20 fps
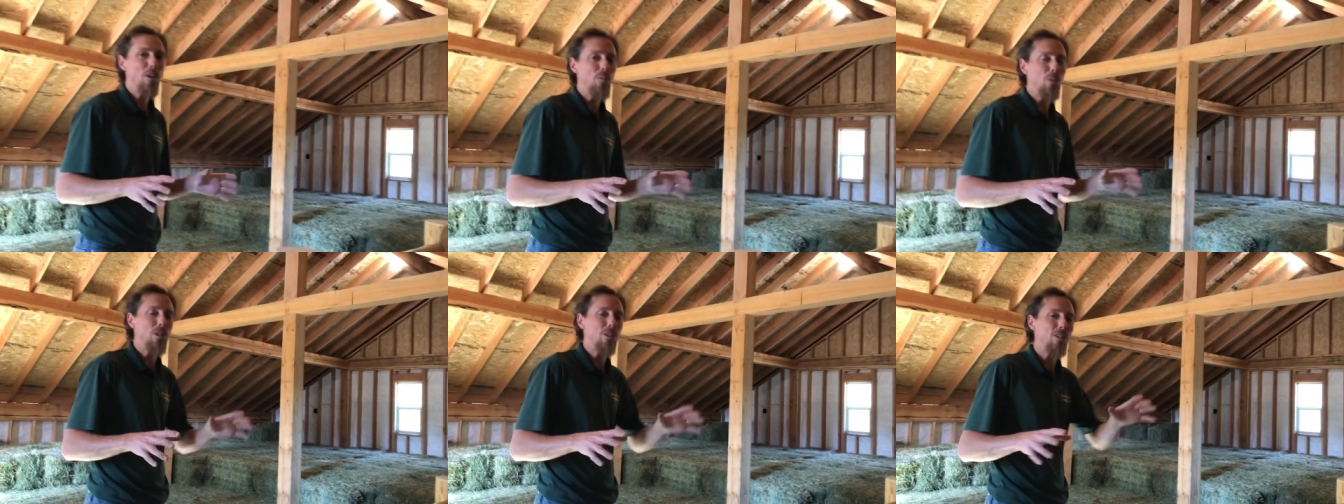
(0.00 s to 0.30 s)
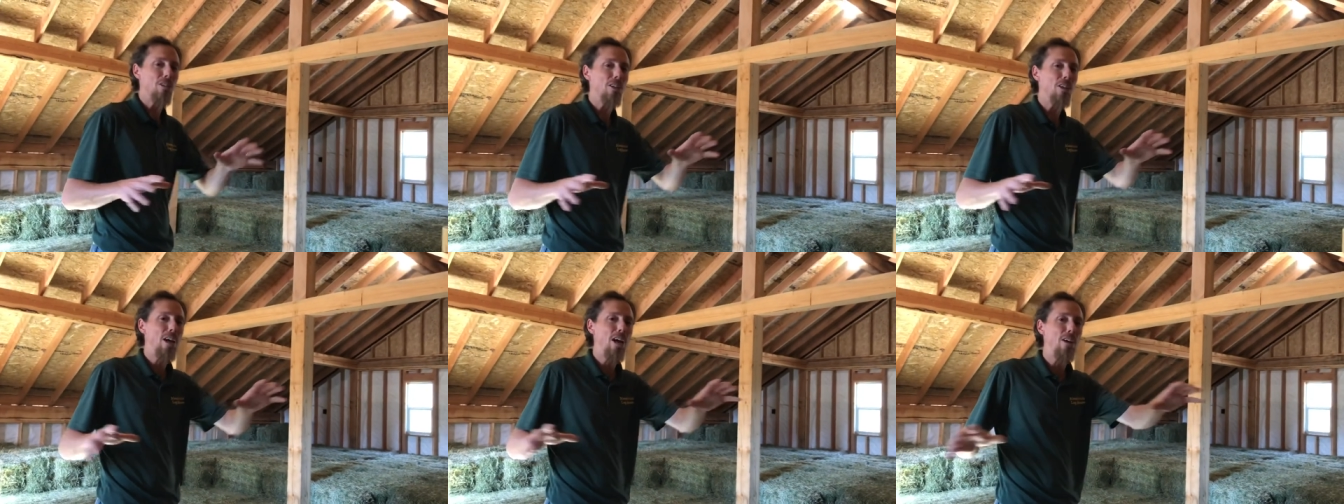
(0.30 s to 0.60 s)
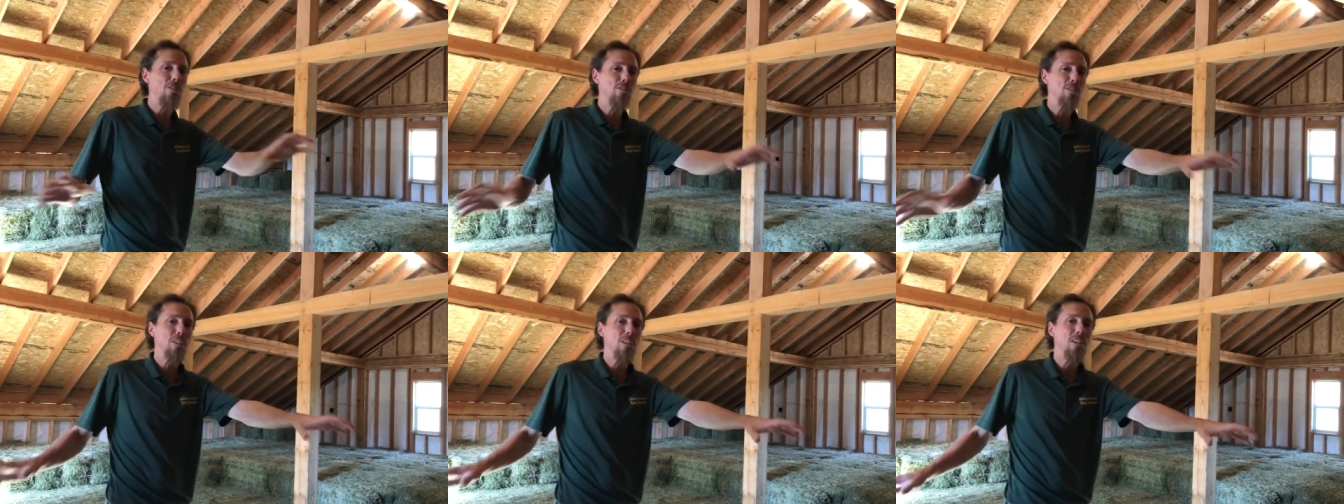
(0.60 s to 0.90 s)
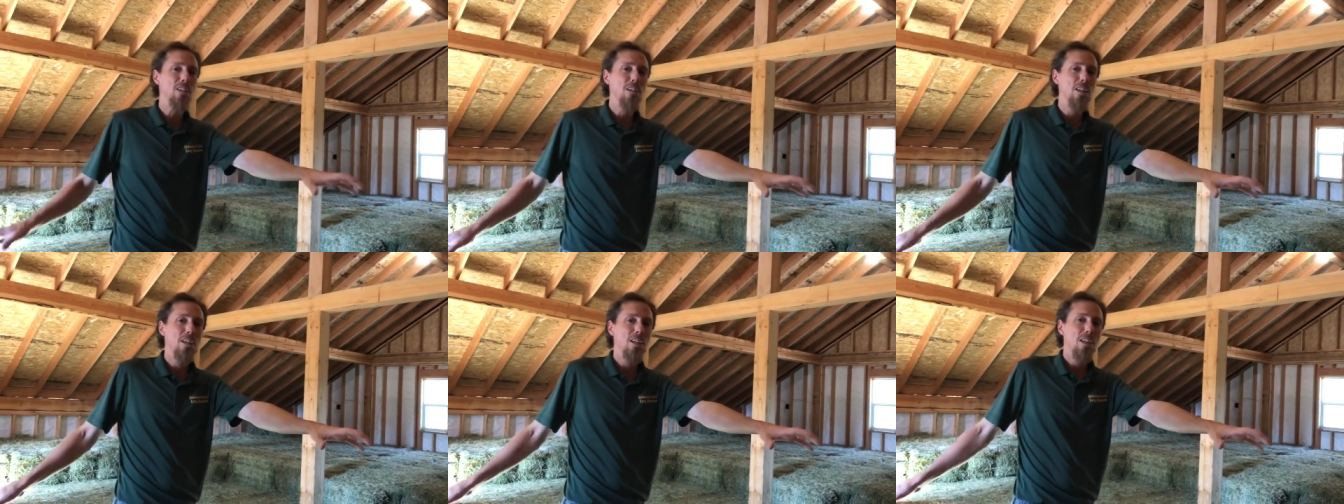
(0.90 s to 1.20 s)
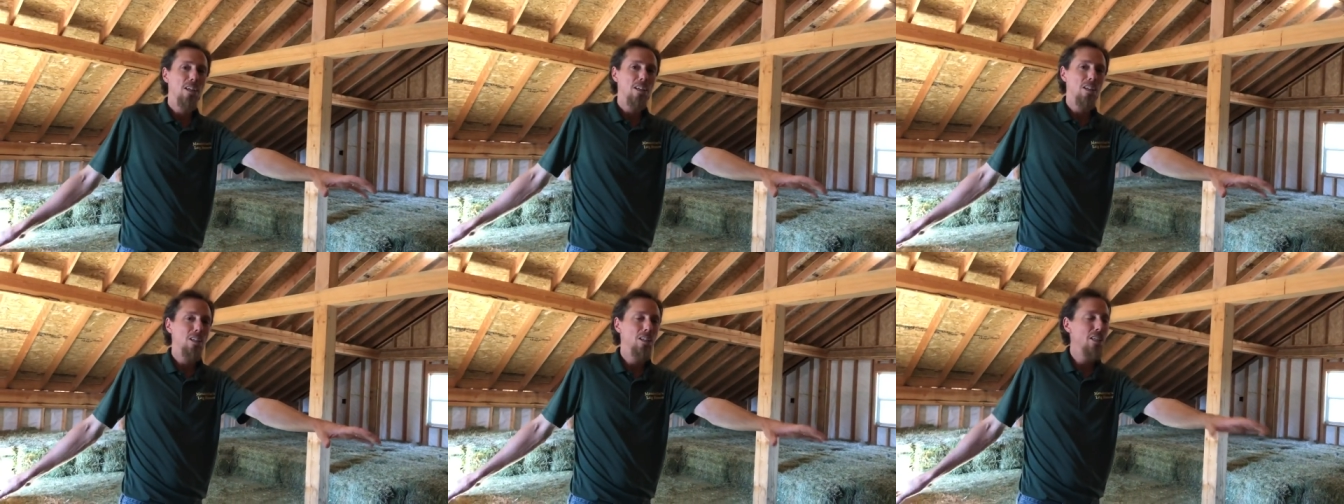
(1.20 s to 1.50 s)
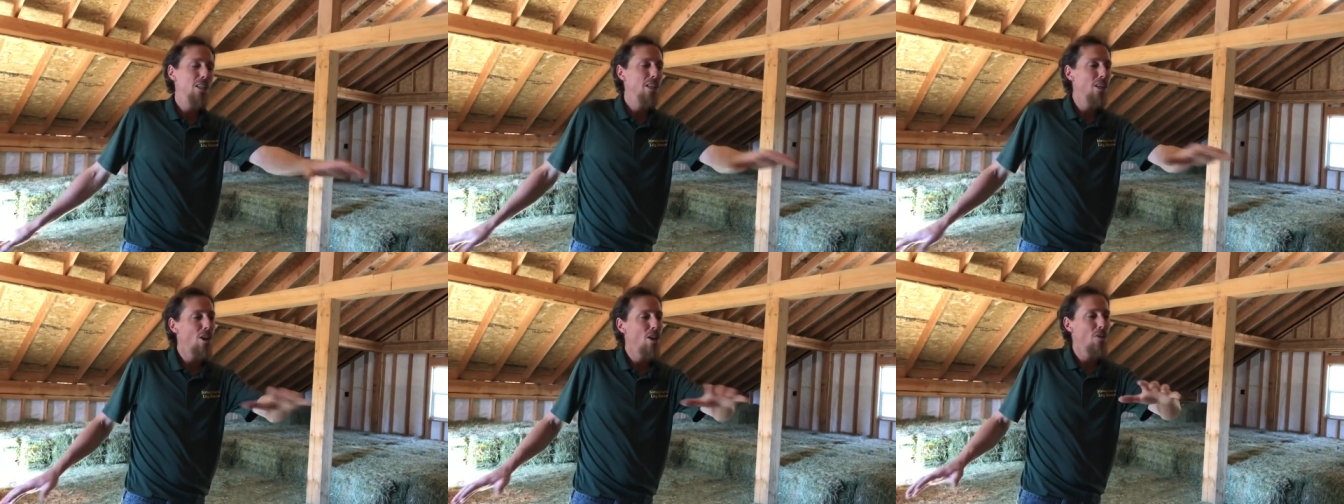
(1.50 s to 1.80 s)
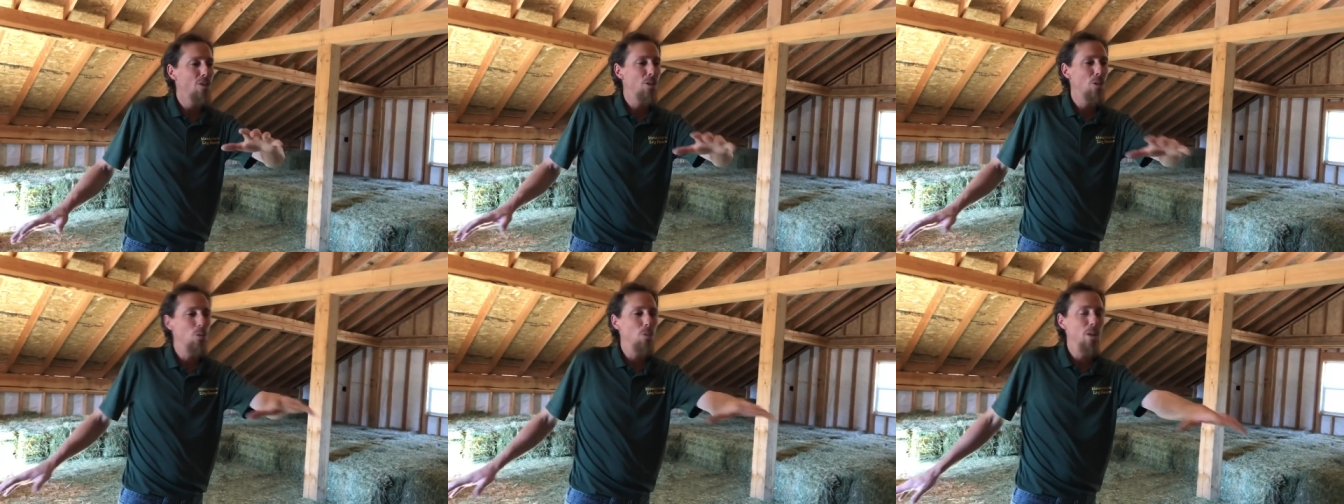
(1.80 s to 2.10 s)
We still have to clean
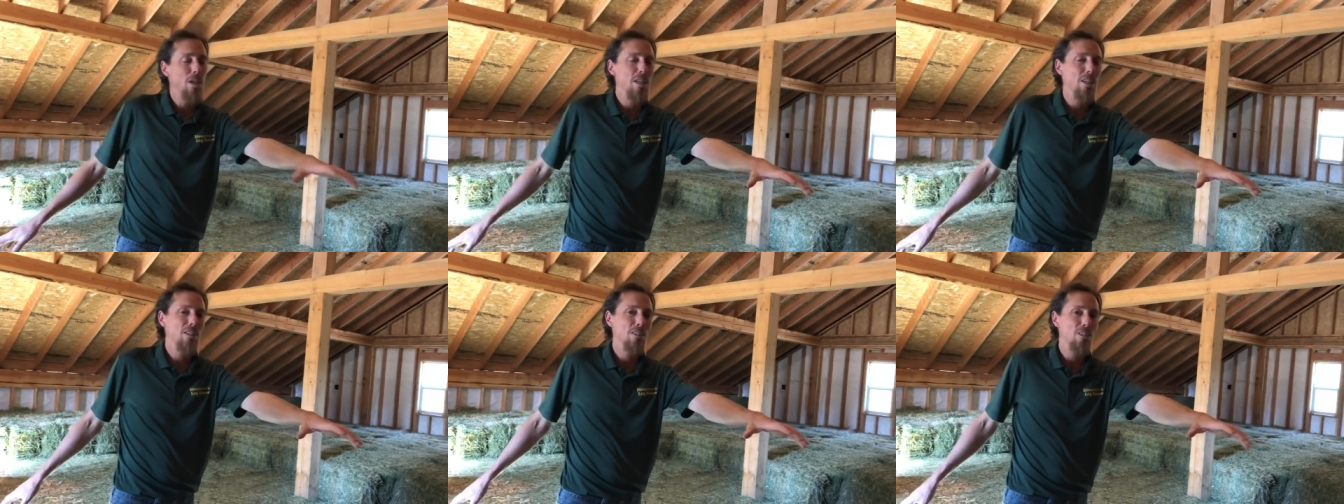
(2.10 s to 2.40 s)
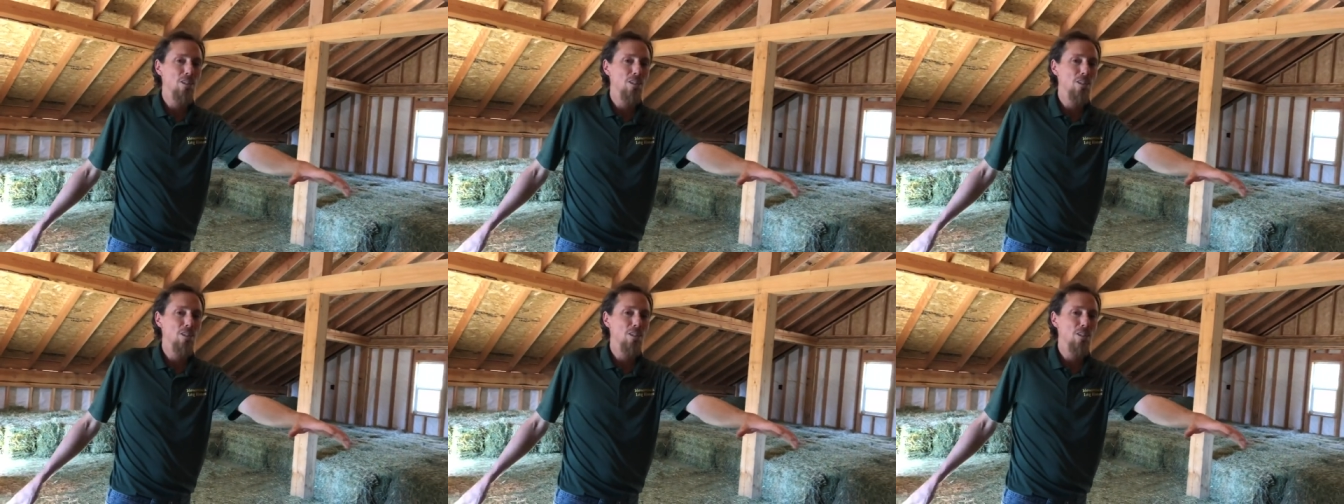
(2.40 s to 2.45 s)
off the wings.